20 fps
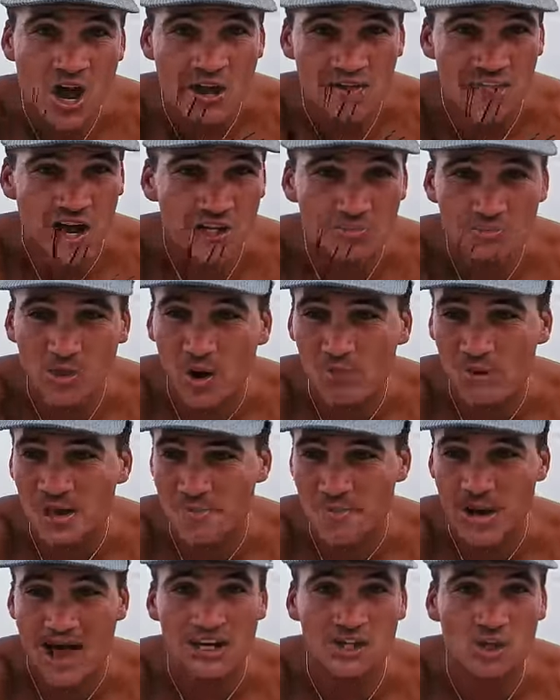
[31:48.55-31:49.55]
There was probably
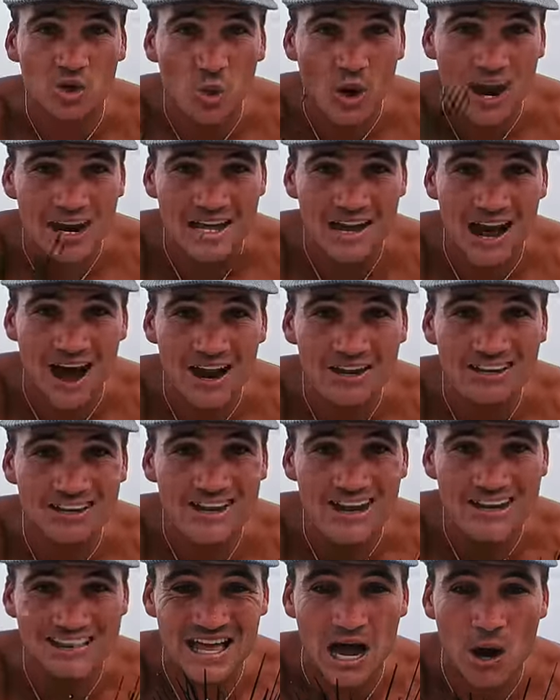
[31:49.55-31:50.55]
about 20
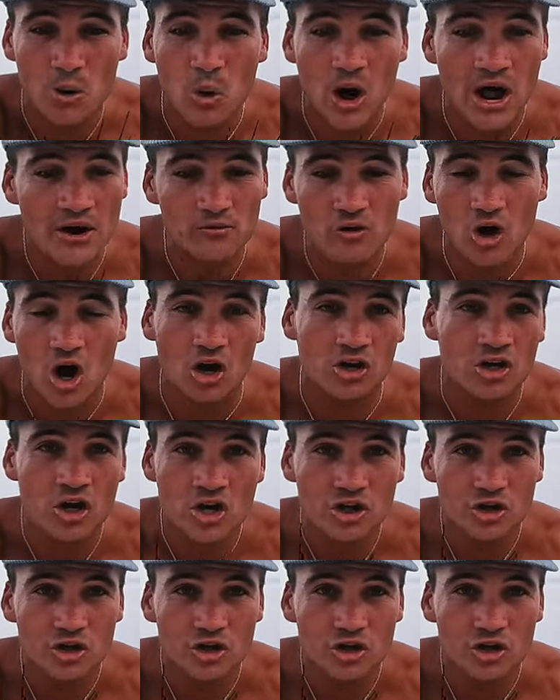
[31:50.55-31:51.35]
underneath that one rock.